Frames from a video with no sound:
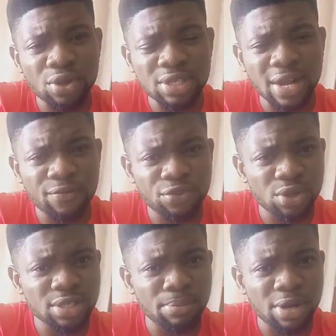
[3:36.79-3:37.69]

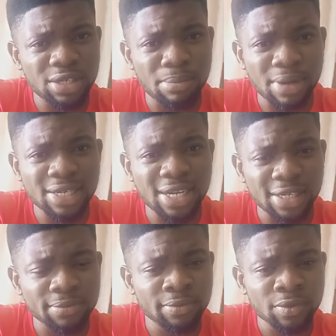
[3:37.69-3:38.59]
taught about the mind
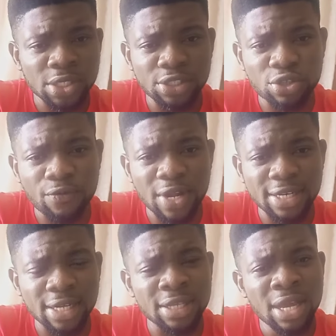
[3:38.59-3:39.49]
and stuff
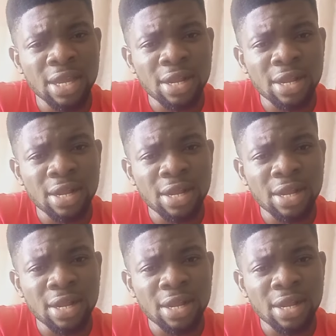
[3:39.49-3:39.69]
like that.